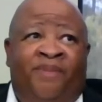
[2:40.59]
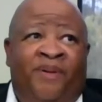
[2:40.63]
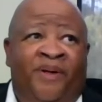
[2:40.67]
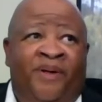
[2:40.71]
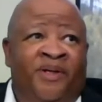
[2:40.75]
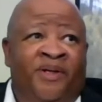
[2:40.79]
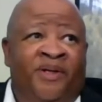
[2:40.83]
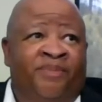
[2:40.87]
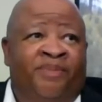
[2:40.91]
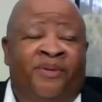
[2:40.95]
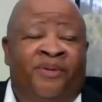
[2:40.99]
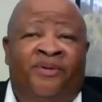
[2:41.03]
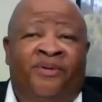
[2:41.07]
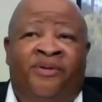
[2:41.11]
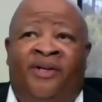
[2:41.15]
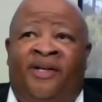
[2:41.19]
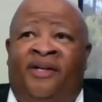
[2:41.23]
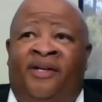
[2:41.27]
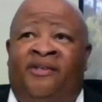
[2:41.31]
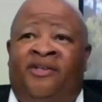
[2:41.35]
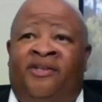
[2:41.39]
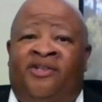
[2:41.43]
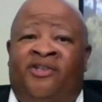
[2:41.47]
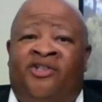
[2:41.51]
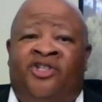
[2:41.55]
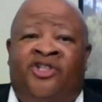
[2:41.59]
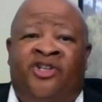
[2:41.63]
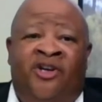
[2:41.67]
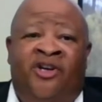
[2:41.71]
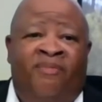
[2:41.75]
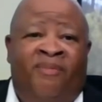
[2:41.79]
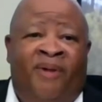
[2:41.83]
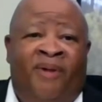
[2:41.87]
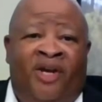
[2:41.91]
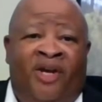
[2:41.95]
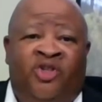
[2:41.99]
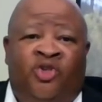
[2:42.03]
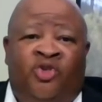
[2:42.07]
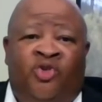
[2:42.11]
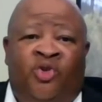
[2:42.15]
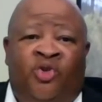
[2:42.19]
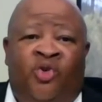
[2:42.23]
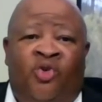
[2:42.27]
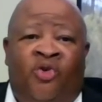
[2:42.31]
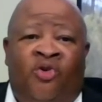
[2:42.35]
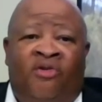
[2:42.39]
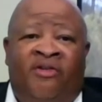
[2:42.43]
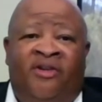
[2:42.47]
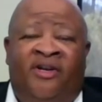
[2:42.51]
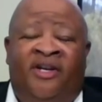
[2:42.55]
to people and to share my
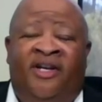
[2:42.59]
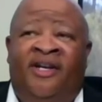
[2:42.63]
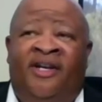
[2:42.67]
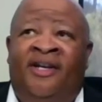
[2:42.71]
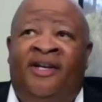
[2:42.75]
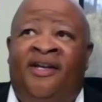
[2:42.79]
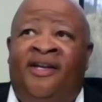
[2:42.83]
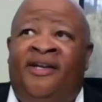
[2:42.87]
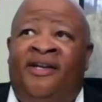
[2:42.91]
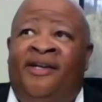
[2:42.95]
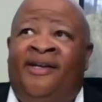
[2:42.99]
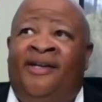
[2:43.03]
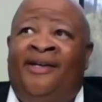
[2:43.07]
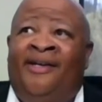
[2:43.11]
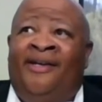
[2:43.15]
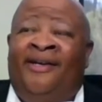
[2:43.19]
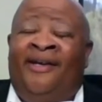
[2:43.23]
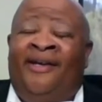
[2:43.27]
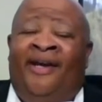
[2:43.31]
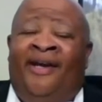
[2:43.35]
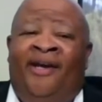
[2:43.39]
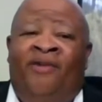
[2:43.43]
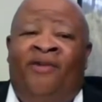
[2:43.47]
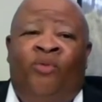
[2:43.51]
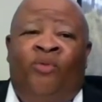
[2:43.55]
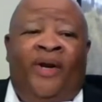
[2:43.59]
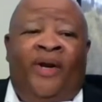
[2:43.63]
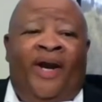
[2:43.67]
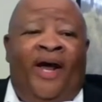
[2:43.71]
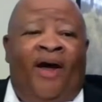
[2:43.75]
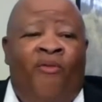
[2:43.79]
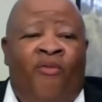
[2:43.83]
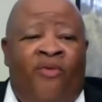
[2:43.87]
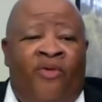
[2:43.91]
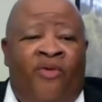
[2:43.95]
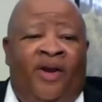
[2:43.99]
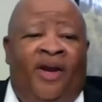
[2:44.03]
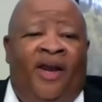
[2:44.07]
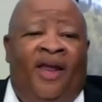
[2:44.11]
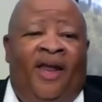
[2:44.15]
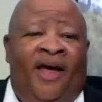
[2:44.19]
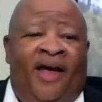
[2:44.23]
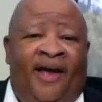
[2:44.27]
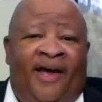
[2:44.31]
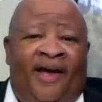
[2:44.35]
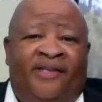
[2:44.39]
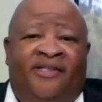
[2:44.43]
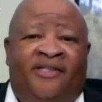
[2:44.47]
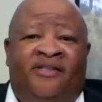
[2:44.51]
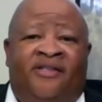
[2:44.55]
story. And what I
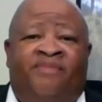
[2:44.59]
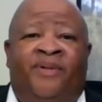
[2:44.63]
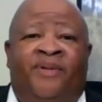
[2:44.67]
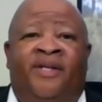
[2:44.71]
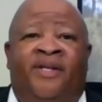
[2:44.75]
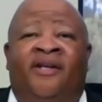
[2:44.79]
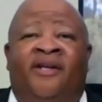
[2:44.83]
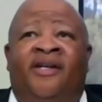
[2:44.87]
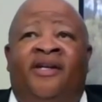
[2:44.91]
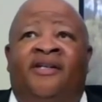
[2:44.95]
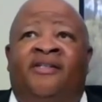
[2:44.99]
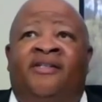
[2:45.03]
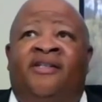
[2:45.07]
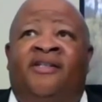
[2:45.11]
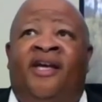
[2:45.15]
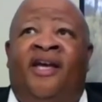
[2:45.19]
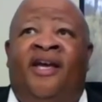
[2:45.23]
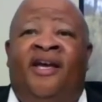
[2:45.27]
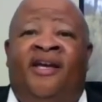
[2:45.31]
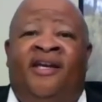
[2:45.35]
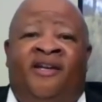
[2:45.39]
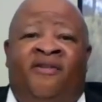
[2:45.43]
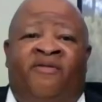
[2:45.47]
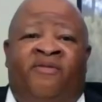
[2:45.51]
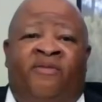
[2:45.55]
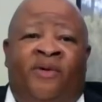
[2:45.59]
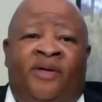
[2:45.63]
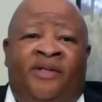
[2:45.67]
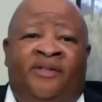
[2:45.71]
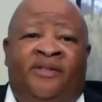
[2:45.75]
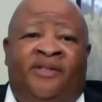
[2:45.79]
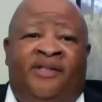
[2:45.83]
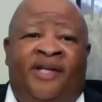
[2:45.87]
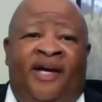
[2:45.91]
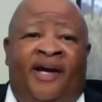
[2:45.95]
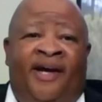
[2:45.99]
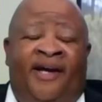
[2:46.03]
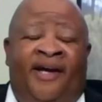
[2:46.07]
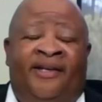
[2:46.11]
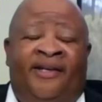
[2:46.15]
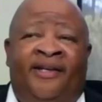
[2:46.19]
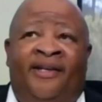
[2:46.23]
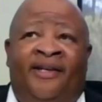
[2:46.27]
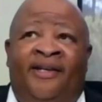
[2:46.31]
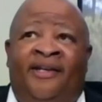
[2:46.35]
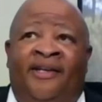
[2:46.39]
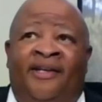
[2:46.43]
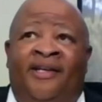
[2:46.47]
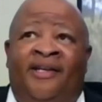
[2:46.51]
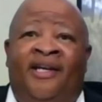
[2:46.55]
realized as being an executive was that
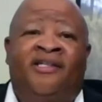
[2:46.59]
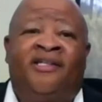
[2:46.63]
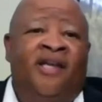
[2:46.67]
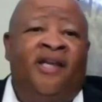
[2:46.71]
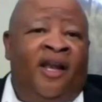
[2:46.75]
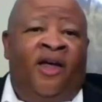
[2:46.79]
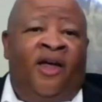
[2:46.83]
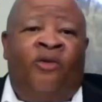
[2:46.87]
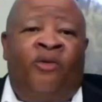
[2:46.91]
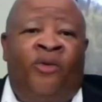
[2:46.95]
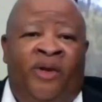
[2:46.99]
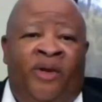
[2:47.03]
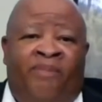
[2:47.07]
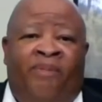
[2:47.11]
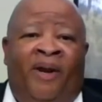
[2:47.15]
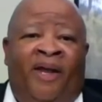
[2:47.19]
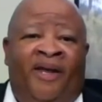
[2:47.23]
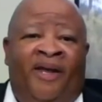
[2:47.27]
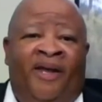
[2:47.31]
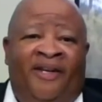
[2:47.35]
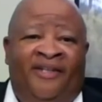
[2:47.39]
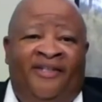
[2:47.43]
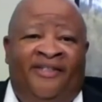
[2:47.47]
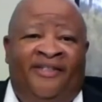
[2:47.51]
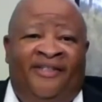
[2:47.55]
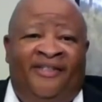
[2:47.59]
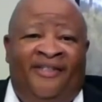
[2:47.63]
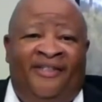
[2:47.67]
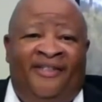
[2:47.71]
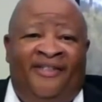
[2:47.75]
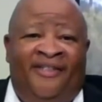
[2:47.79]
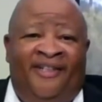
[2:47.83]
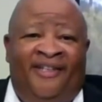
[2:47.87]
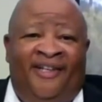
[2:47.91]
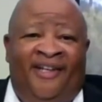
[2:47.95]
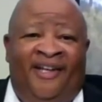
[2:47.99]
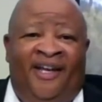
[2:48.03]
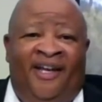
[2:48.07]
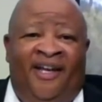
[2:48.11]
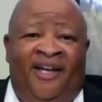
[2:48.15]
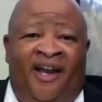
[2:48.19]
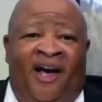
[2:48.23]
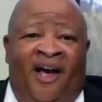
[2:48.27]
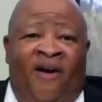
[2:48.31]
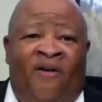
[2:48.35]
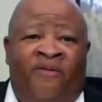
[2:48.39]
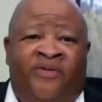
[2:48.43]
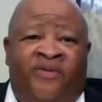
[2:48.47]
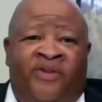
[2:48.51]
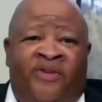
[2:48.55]
it's a lonely place.
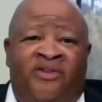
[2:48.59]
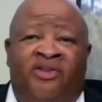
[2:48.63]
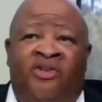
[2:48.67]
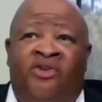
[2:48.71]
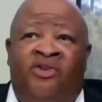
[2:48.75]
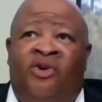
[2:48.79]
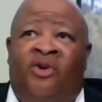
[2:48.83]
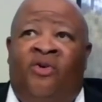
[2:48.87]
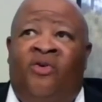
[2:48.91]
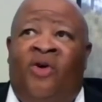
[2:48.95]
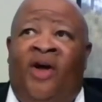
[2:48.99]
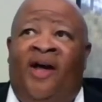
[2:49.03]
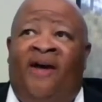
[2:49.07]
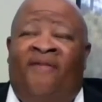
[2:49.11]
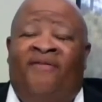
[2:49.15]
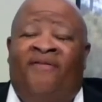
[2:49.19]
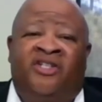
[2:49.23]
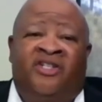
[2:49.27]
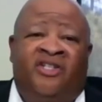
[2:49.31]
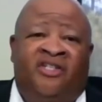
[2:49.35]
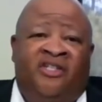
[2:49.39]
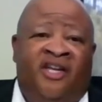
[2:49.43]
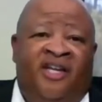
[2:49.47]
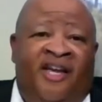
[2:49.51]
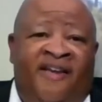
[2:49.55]
And often you don't have a